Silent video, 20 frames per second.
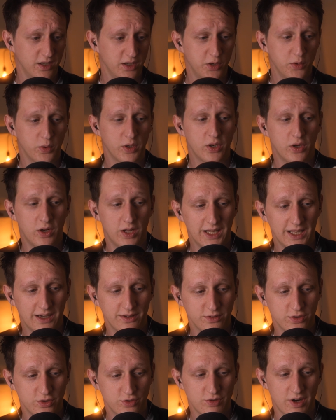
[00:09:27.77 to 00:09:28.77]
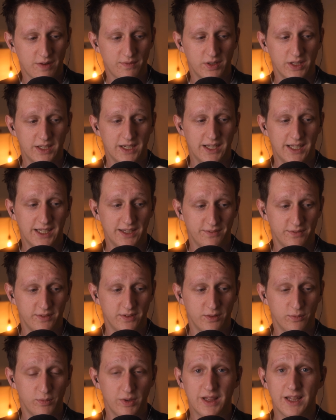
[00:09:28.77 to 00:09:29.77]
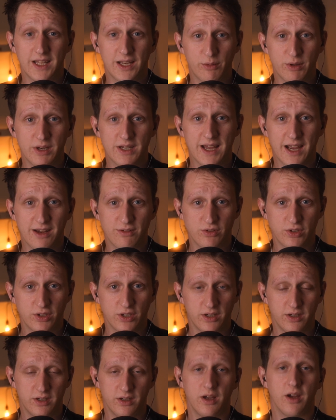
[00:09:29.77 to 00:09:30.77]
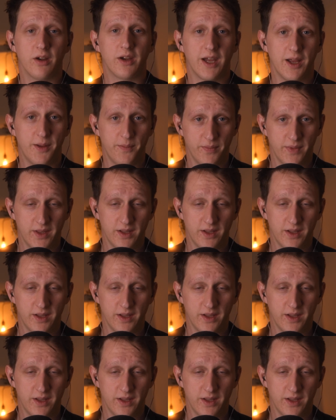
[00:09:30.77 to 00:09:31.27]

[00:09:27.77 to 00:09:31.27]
You are not allowed to travel in a lift with liquid nitrogen, okay?